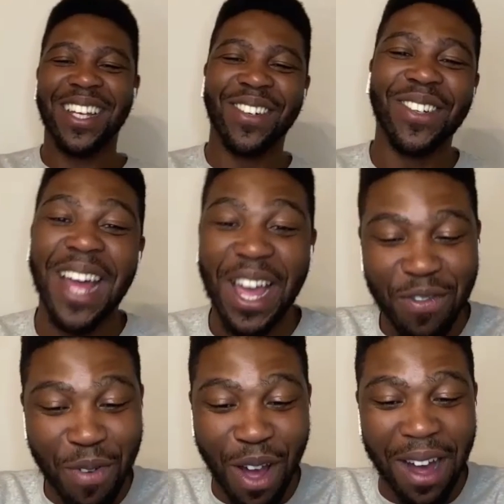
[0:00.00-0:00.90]
or that you
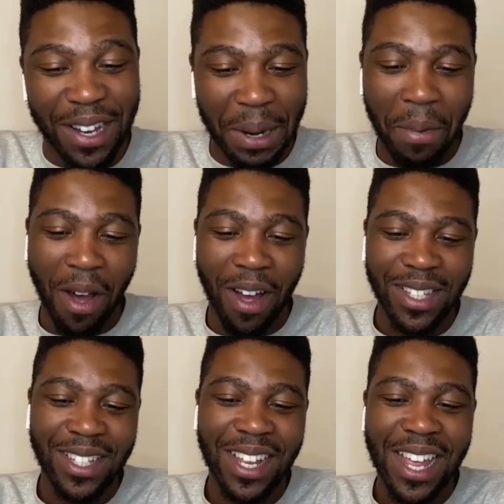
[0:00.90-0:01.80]
put out in the
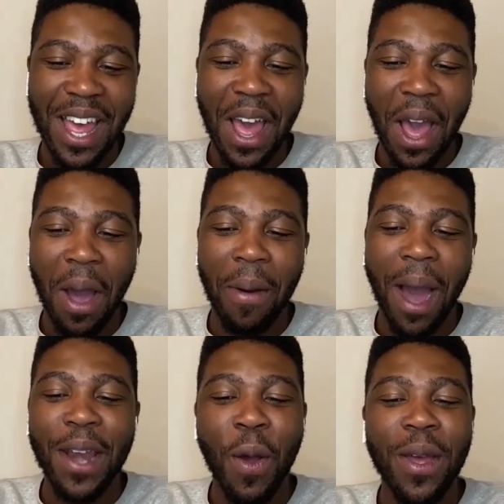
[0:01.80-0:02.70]
past.
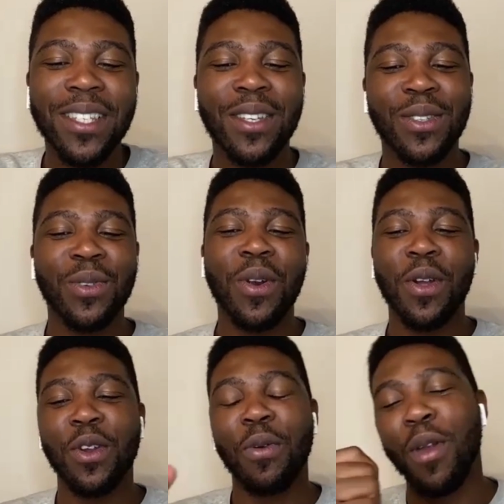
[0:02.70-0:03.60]
I noticed the story
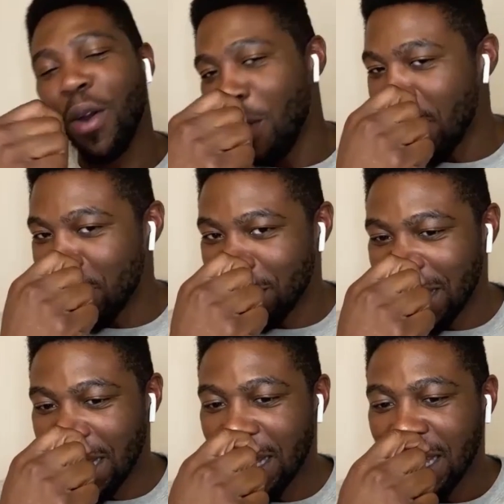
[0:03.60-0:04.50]
on your blog where you
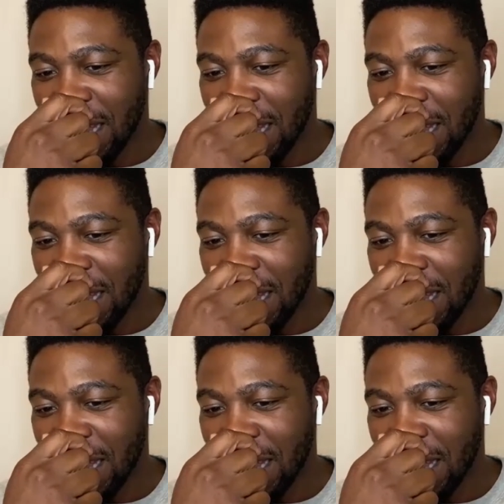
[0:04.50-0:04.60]
were